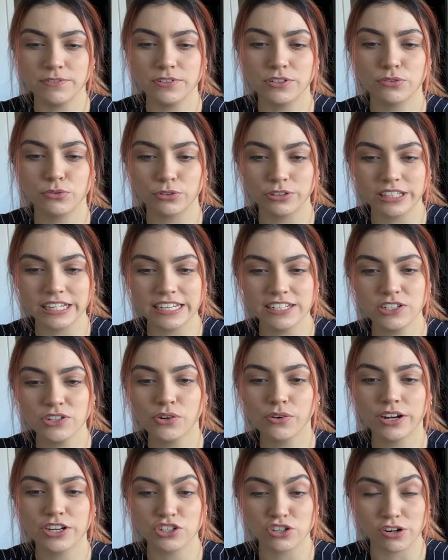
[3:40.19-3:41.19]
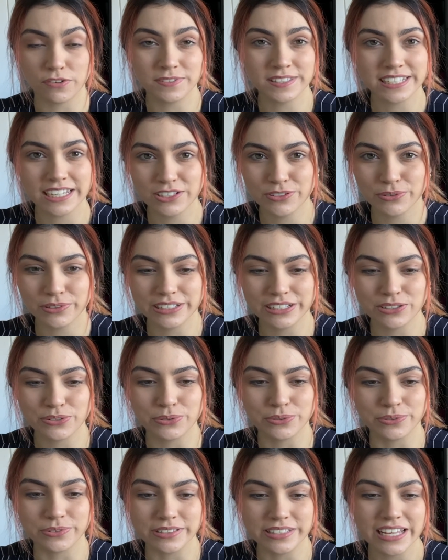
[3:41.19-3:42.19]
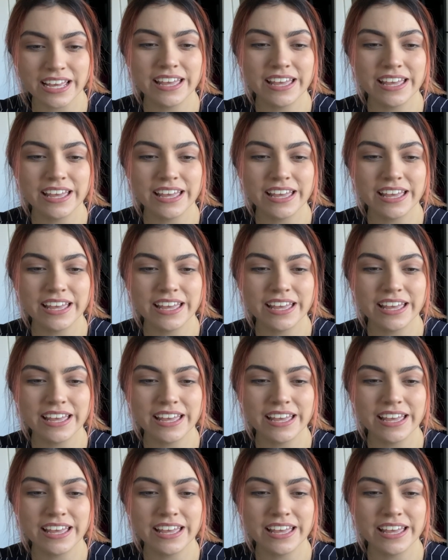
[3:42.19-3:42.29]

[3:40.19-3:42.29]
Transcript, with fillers: through the integration of scheduling tools,